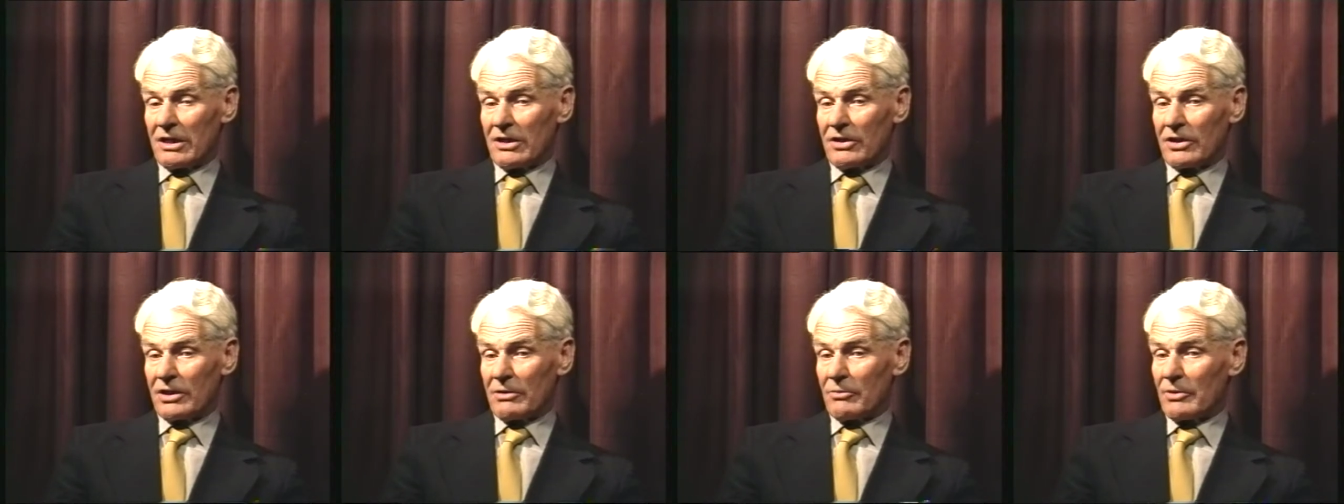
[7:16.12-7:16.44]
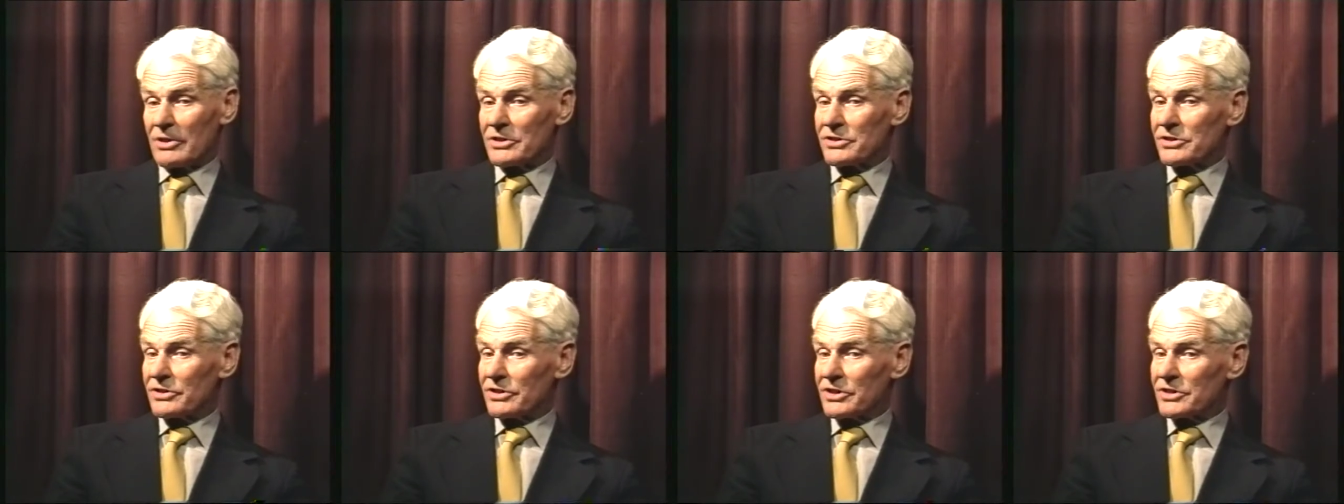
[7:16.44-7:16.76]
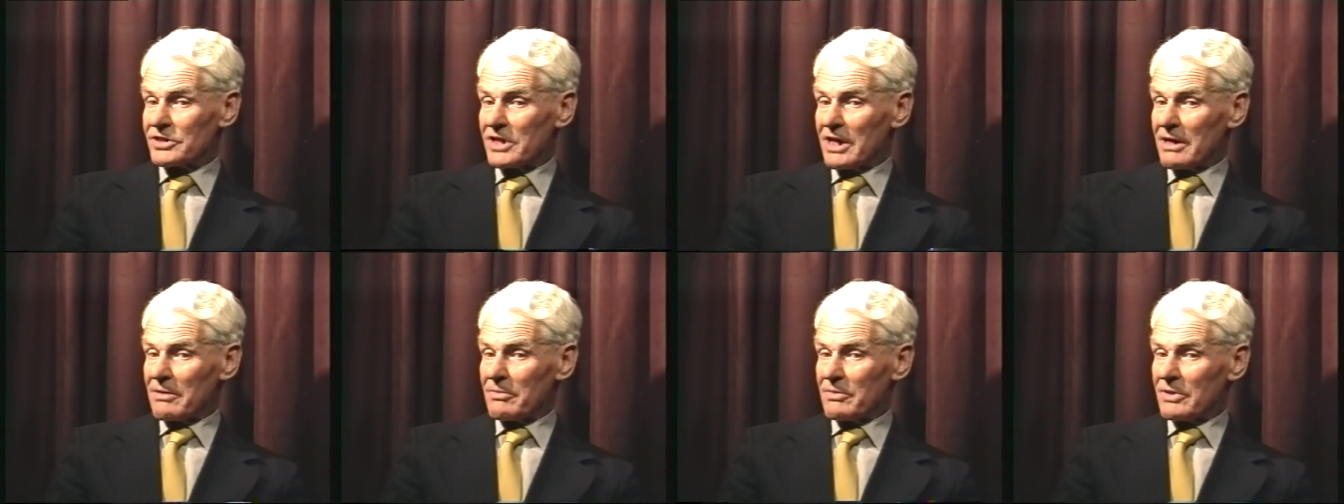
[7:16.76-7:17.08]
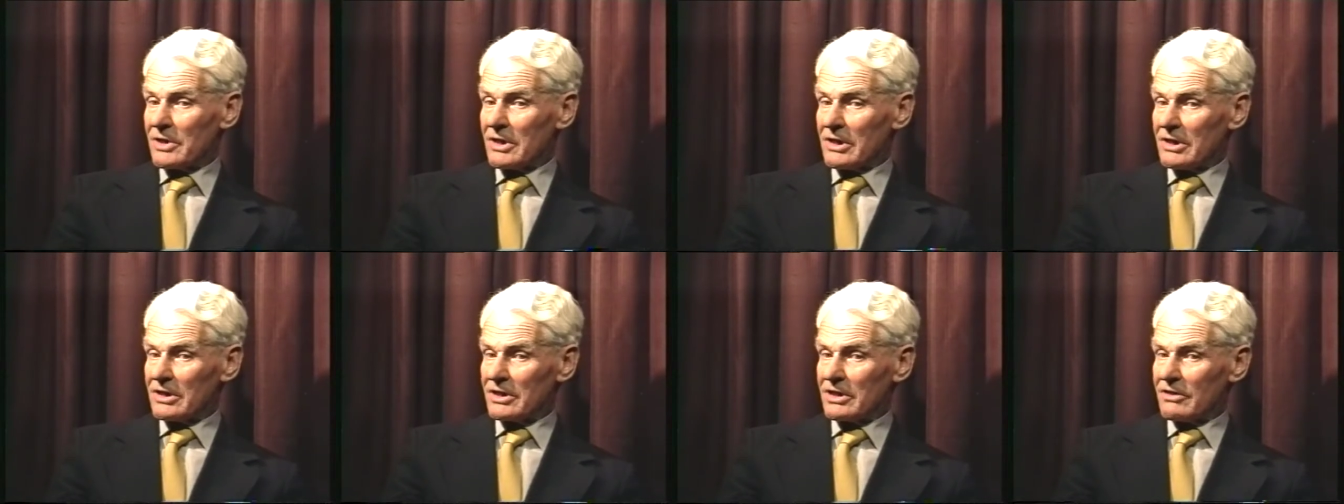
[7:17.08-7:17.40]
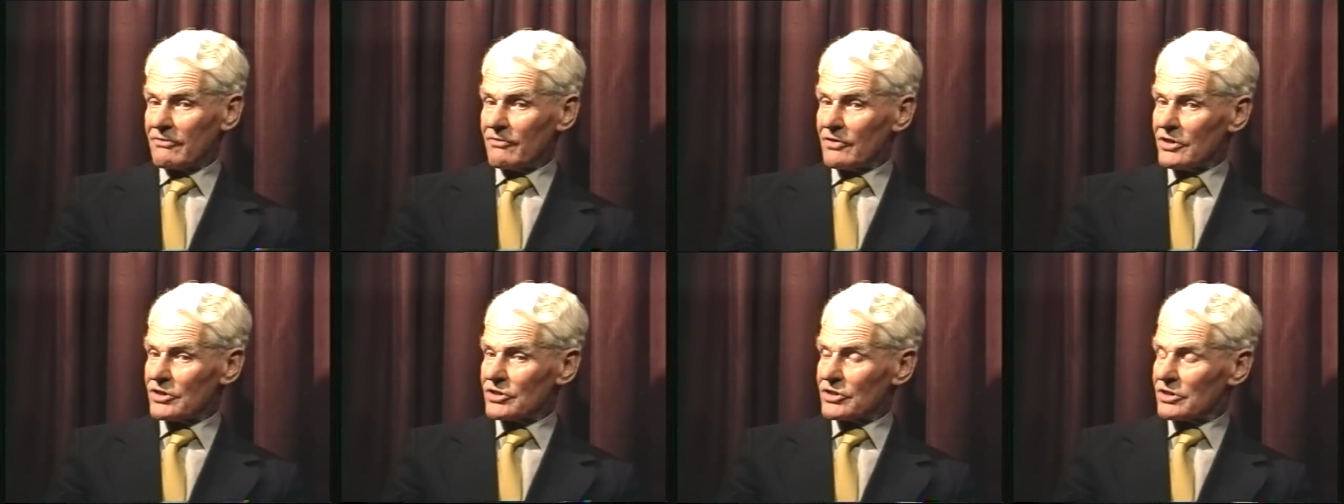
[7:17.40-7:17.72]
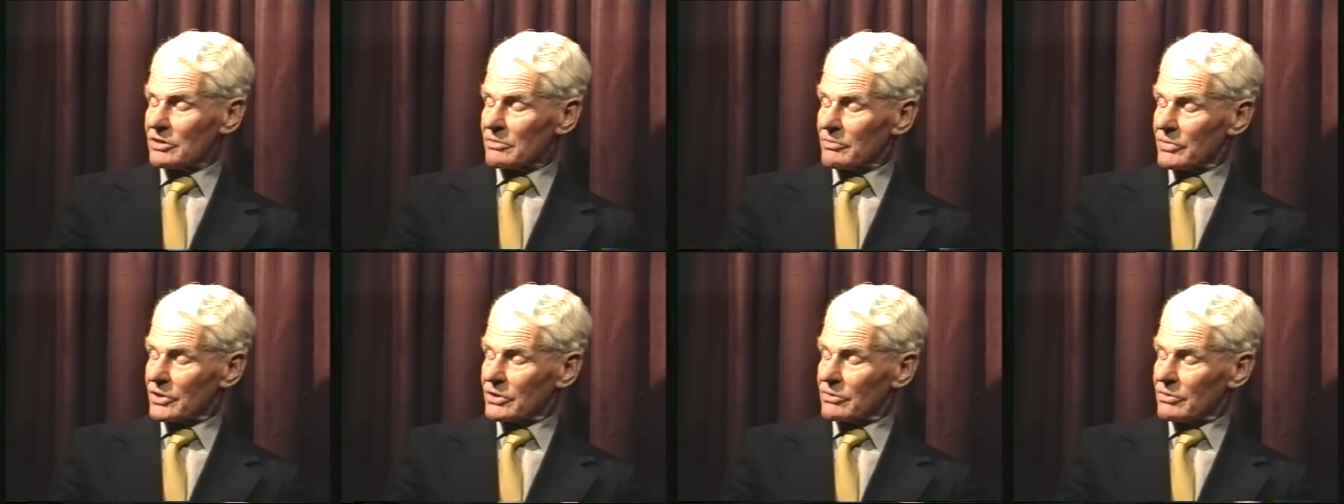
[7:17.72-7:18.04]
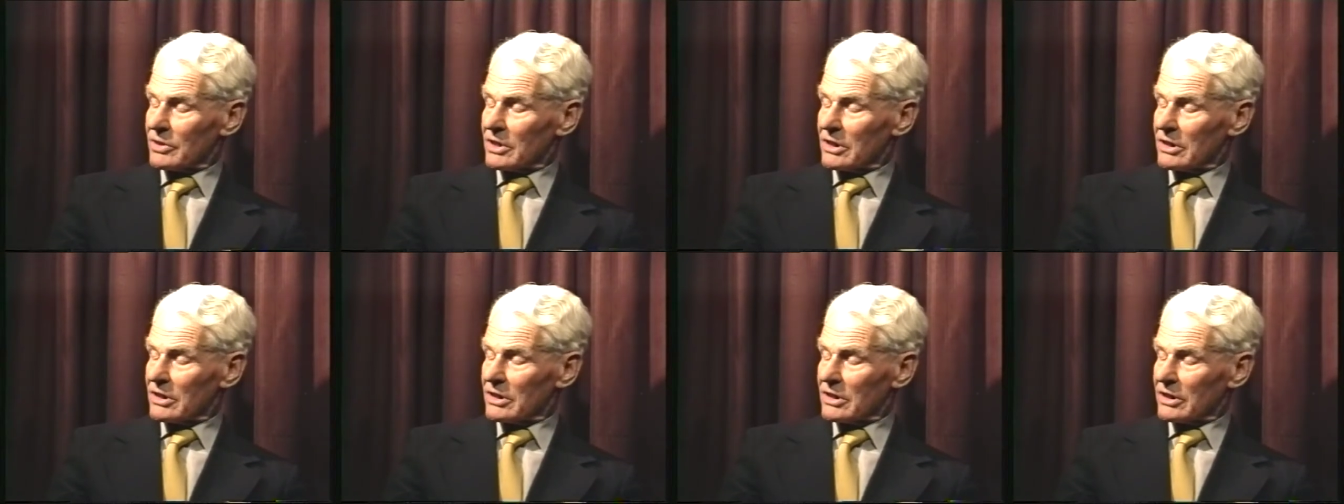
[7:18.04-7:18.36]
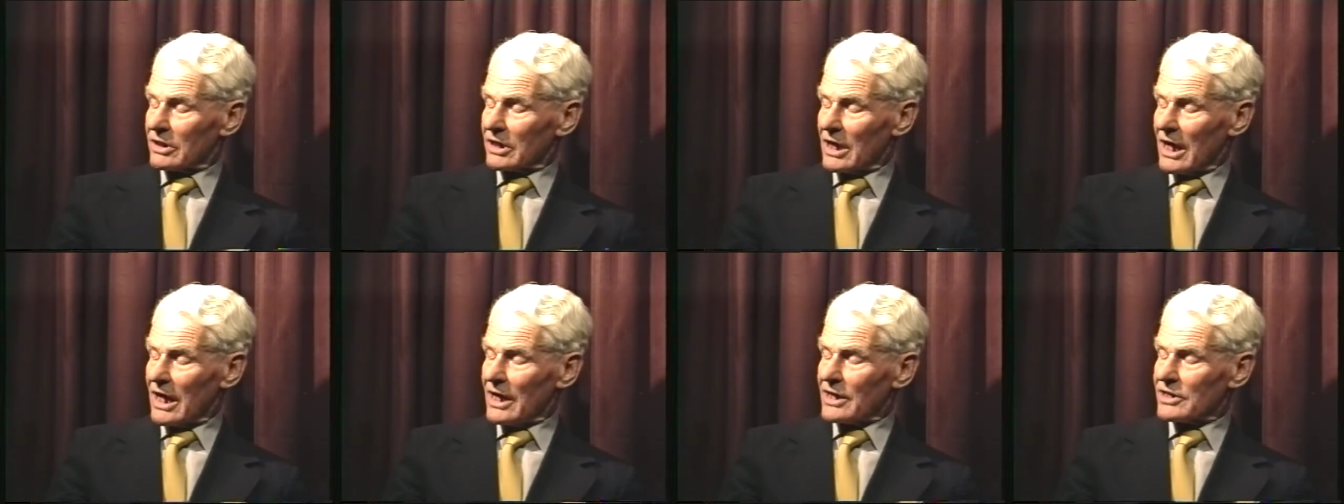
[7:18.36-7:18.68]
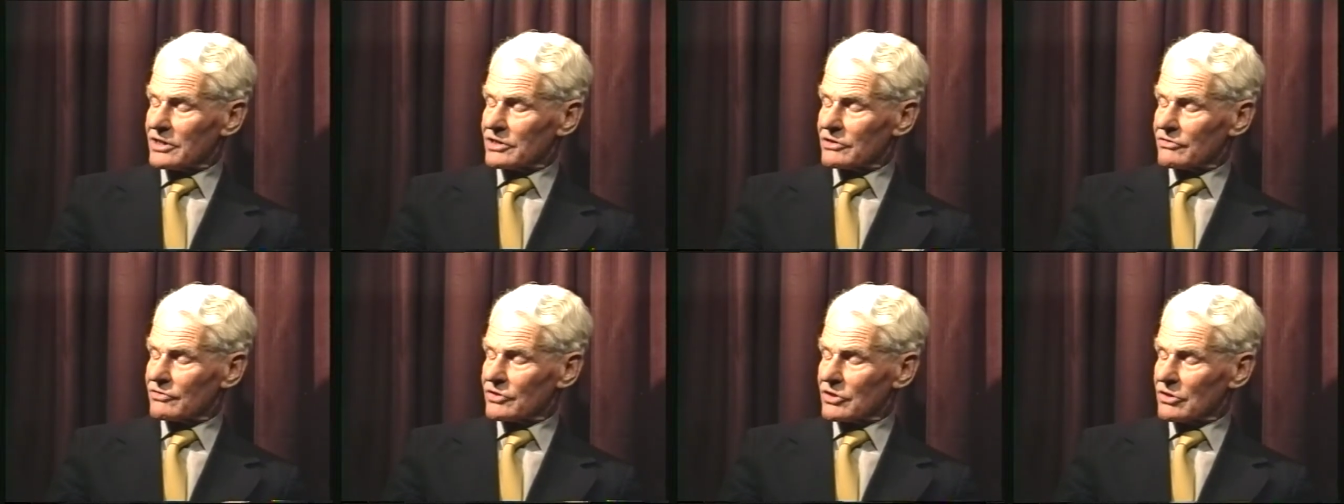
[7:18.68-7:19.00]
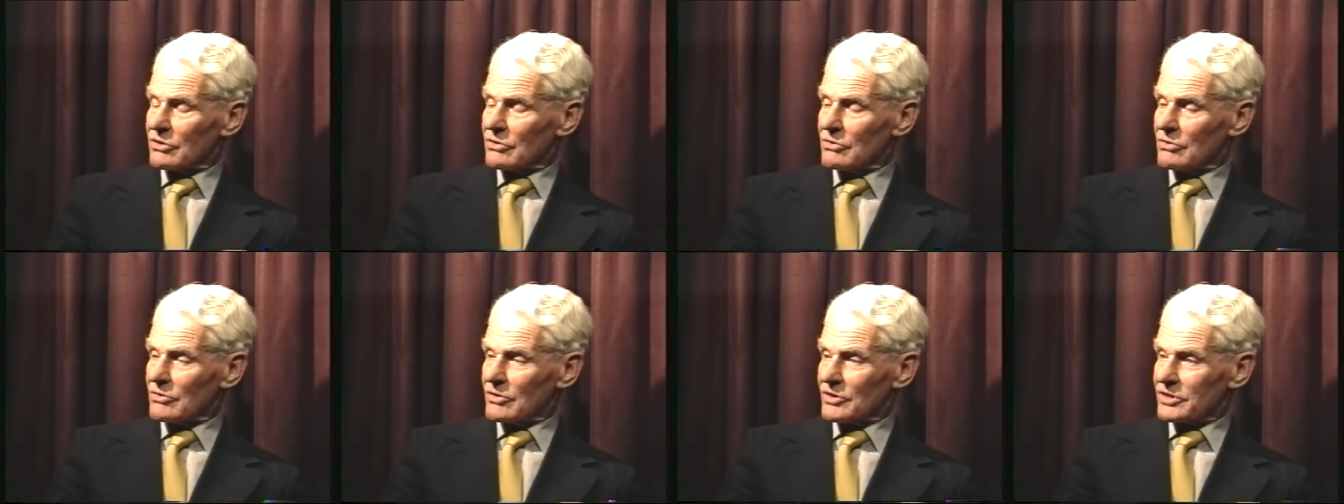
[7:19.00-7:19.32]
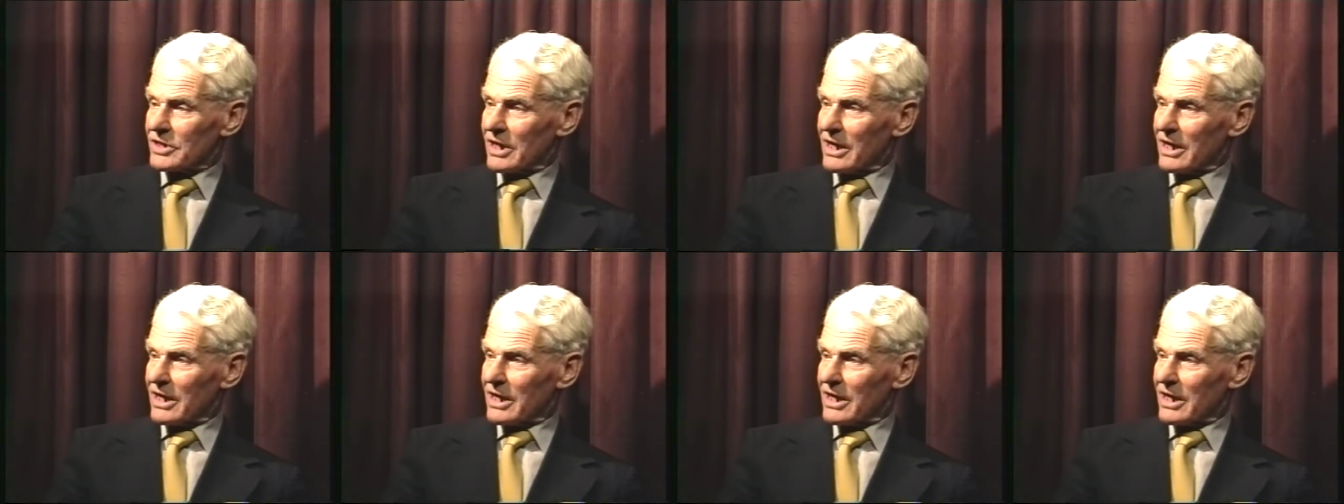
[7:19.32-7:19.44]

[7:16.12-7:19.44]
there wasn't the same division between kinds of schools.